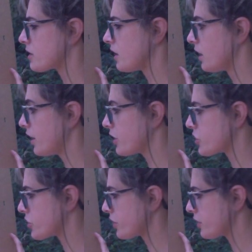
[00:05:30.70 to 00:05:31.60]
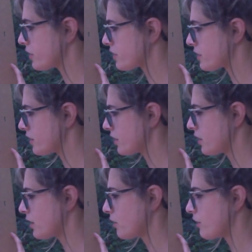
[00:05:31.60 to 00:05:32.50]
are delicious
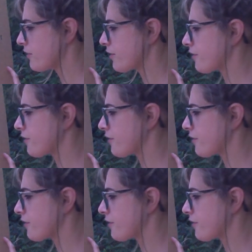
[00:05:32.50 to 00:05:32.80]
with a